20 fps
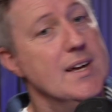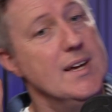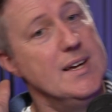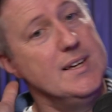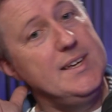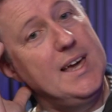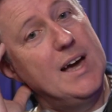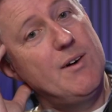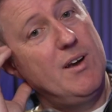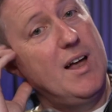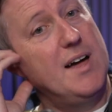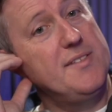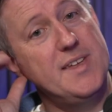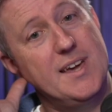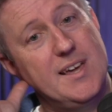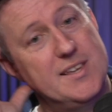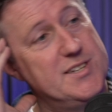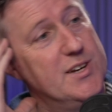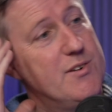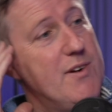Yeah, well, I
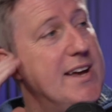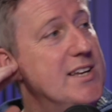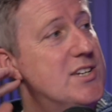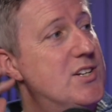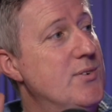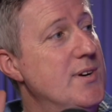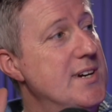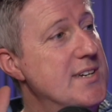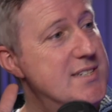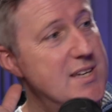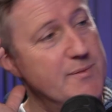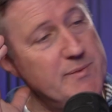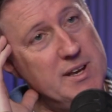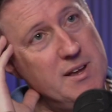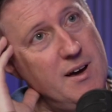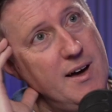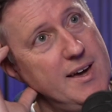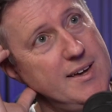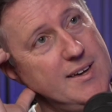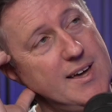think it's a great choice. I mean,
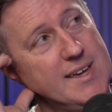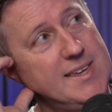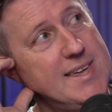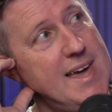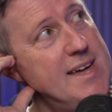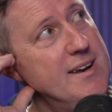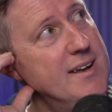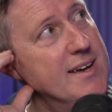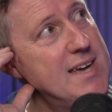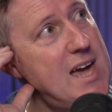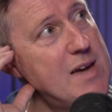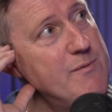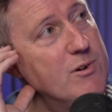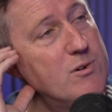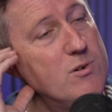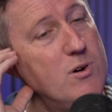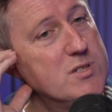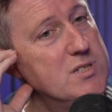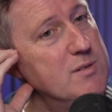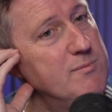I came
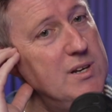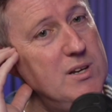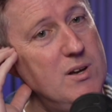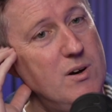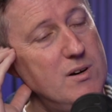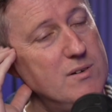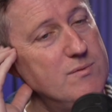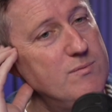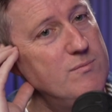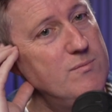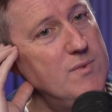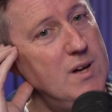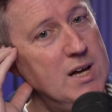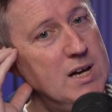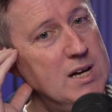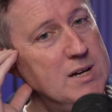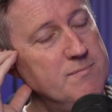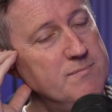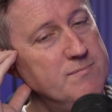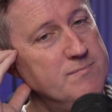across him a lot
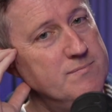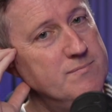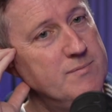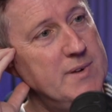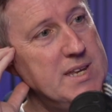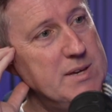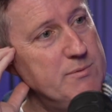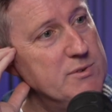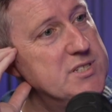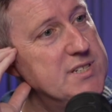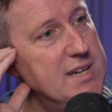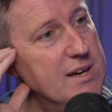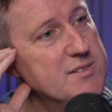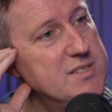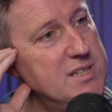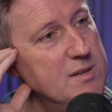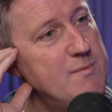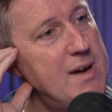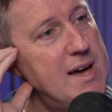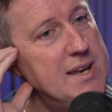when he was
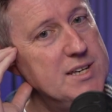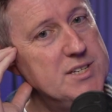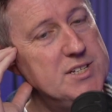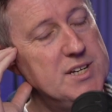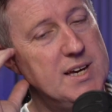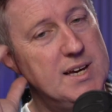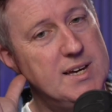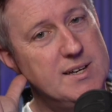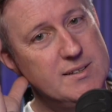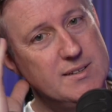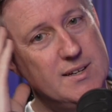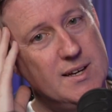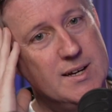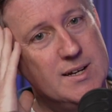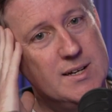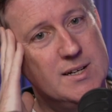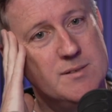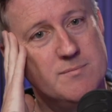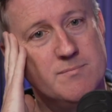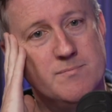Chelsea manager.
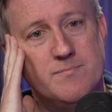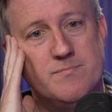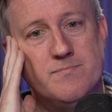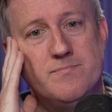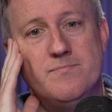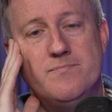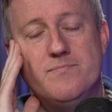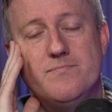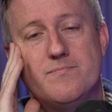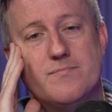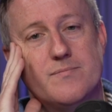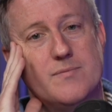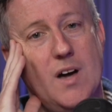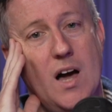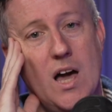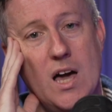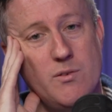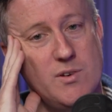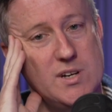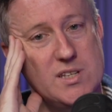
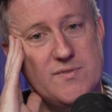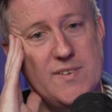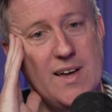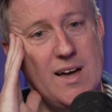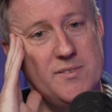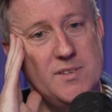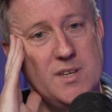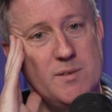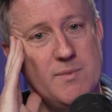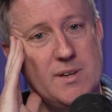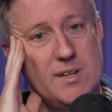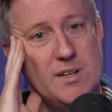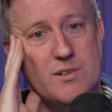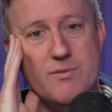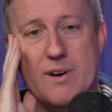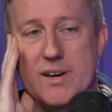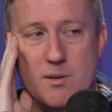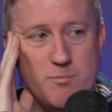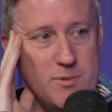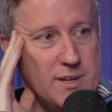I always found him
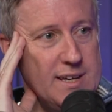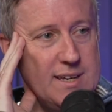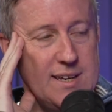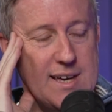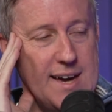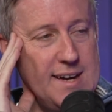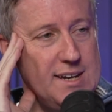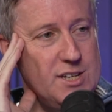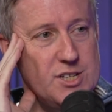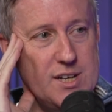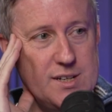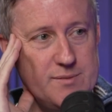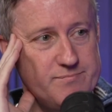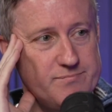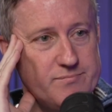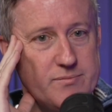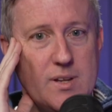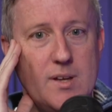incredibly engaging.